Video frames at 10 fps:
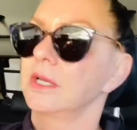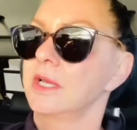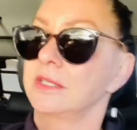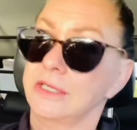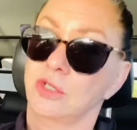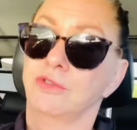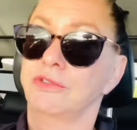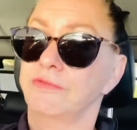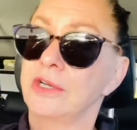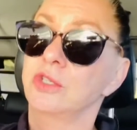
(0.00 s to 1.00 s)
that you
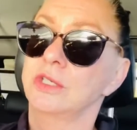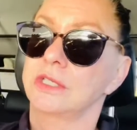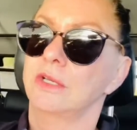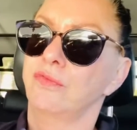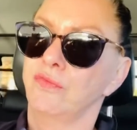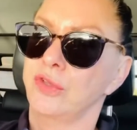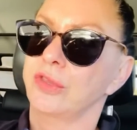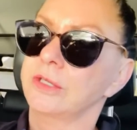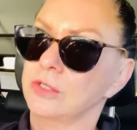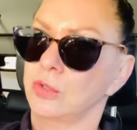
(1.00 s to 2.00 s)
surround yourself with.
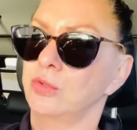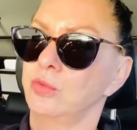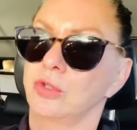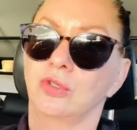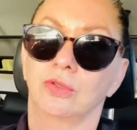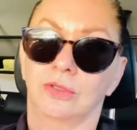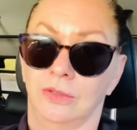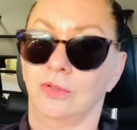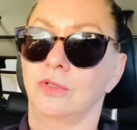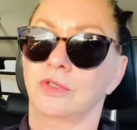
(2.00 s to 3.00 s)
So who
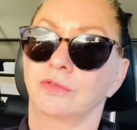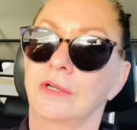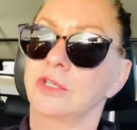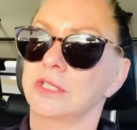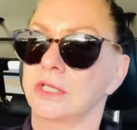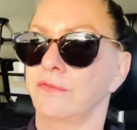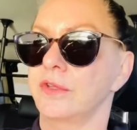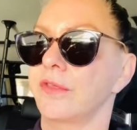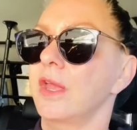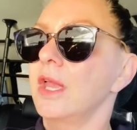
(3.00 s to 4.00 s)
do you surround yourself with?
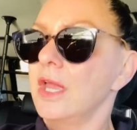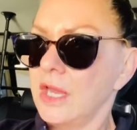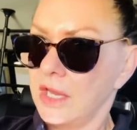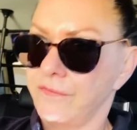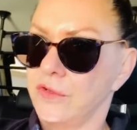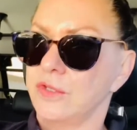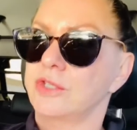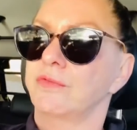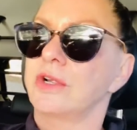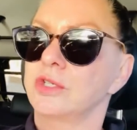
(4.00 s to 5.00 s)
If you
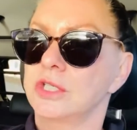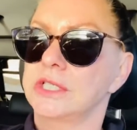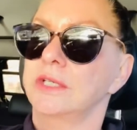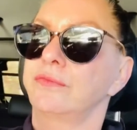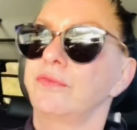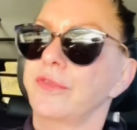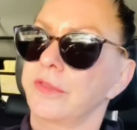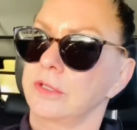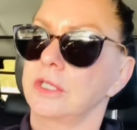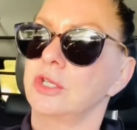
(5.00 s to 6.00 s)
surround yourself with
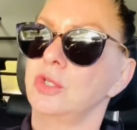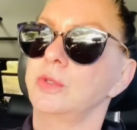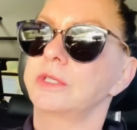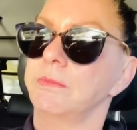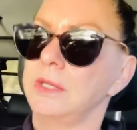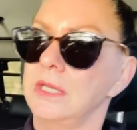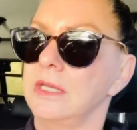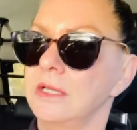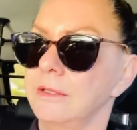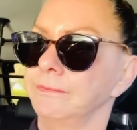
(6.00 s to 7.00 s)
the news media